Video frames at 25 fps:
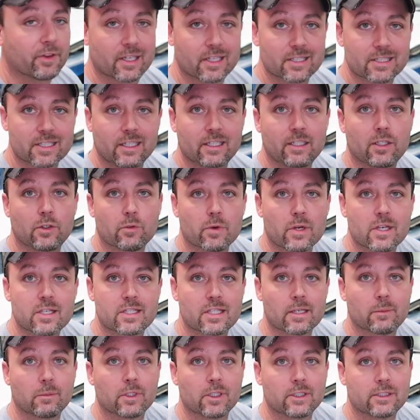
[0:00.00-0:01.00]
of things I need to
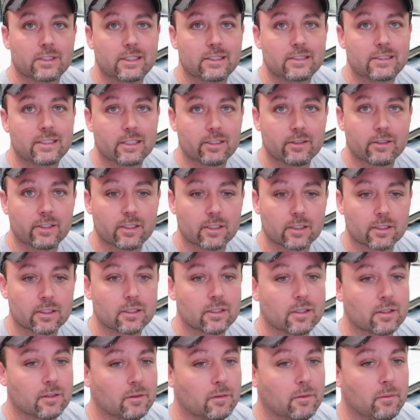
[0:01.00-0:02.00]
reassemble on the
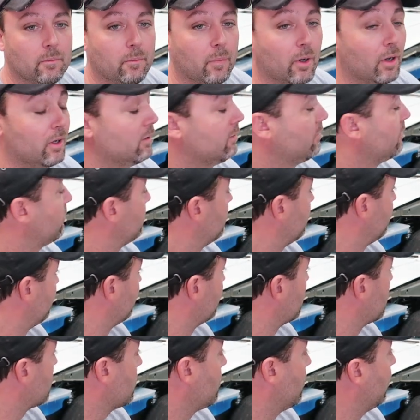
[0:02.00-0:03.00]
interior, but
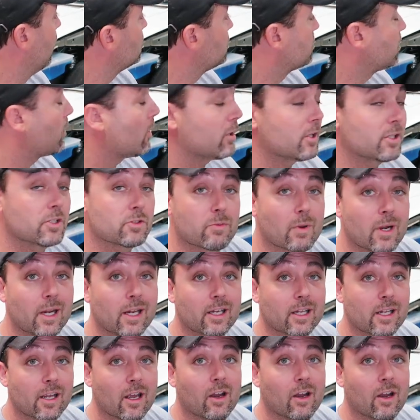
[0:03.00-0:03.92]
for the most part it's ready to